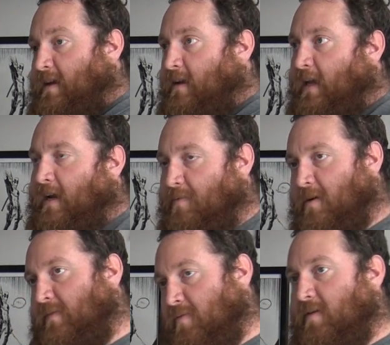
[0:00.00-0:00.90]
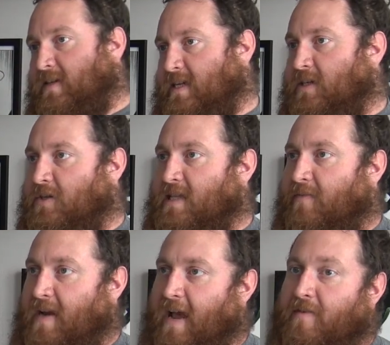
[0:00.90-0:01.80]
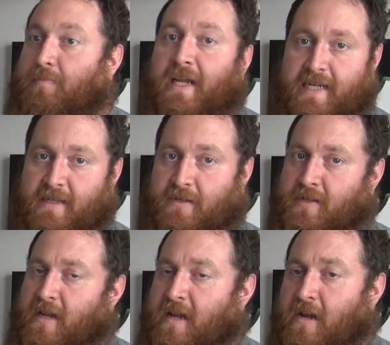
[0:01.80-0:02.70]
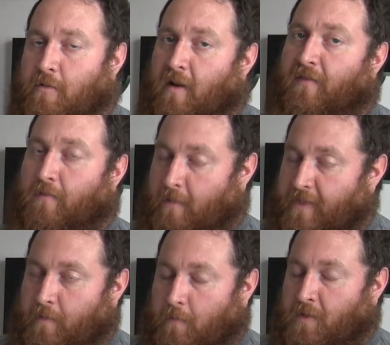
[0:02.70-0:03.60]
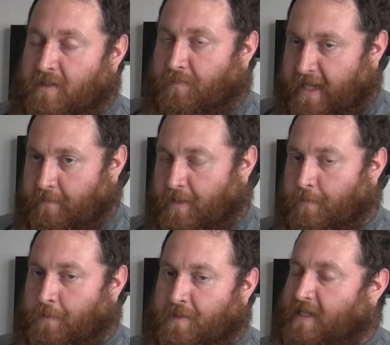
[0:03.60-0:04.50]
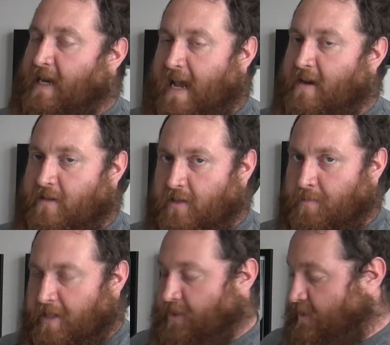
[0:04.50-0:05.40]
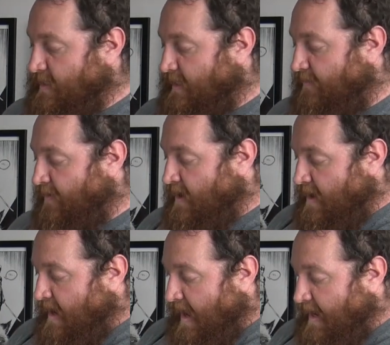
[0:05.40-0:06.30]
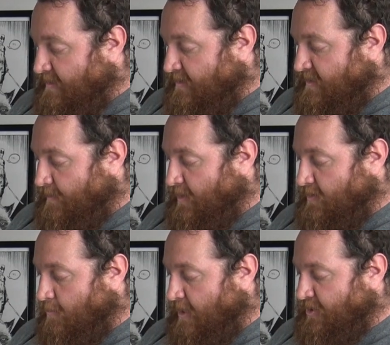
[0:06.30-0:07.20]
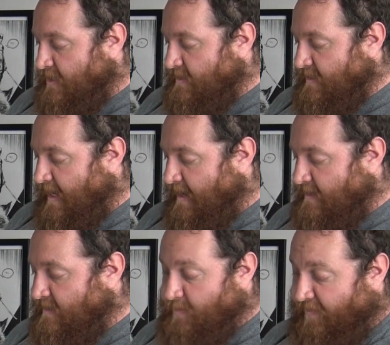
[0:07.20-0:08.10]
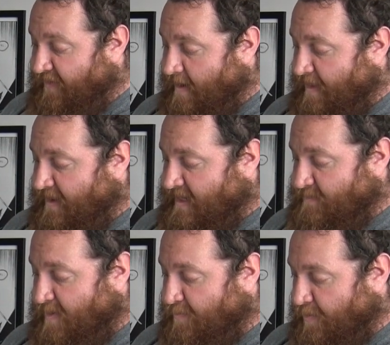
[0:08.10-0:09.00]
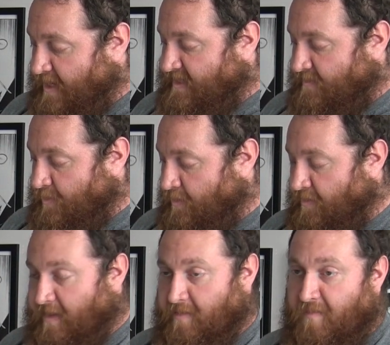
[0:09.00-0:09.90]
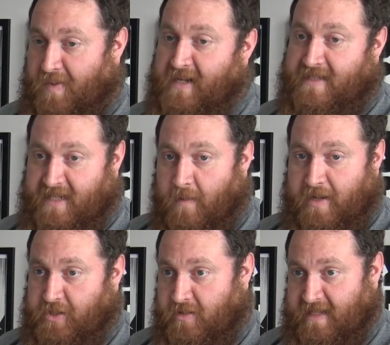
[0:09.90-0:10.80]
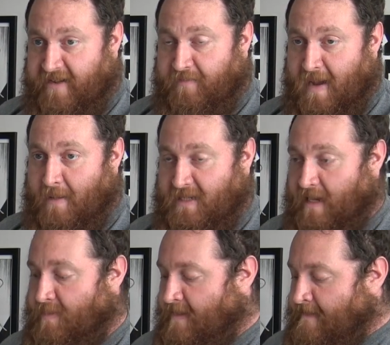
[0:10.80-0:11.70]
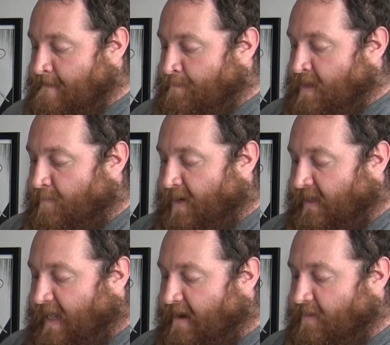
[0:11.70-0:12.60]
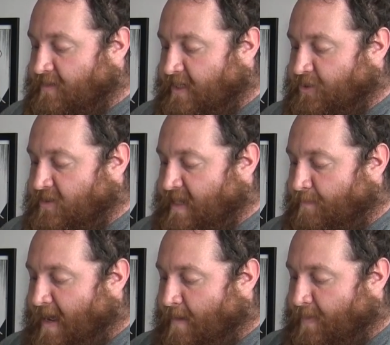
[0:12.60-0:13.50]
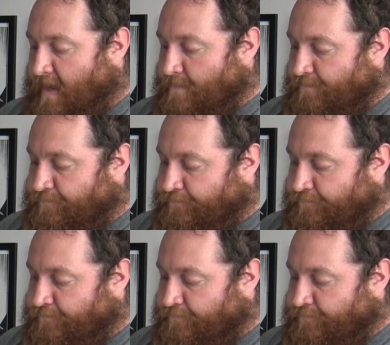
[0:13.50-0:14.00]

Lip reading: unlike previous editions, they've been having playtesters who have read the rules and played with the rules and had interpretations, and they've answered some of those questions. And to be fair, I think it's been pretty smooth. There have been some issues that have popped up, but a lot of those issues that pop up